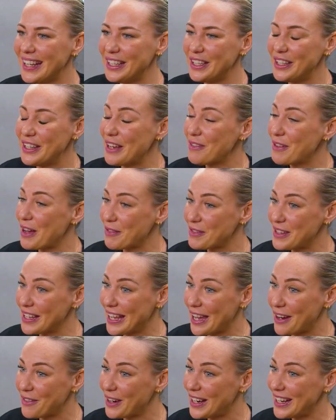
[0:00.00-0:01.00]
you'd never have to
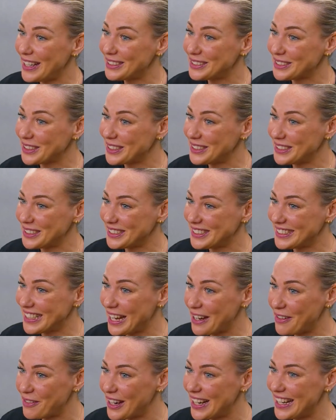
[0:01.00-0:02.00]
get ready as long as you
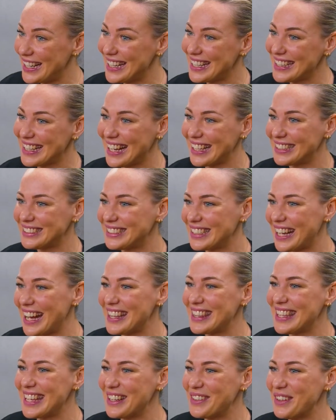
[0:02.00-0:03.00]
stay ready. And that's, I
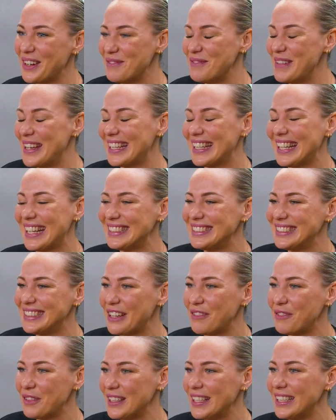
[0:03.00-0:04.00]
think, what Mila has
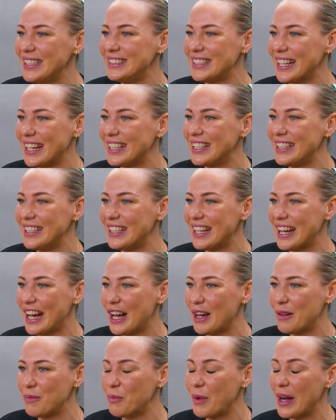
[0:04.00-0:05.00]
definitely done in
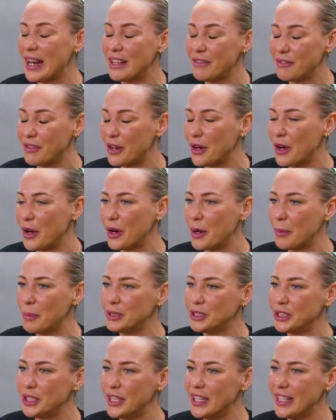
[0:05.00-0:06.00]
waiting for her
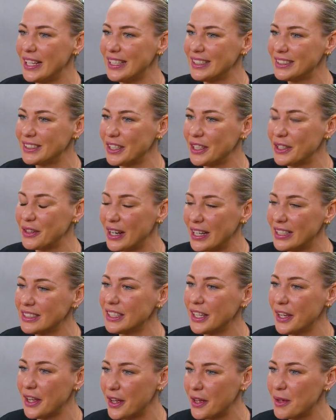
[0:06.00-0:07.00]
opportunity. So credit
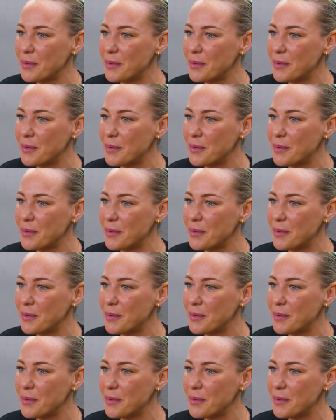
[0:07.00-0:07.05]
to her.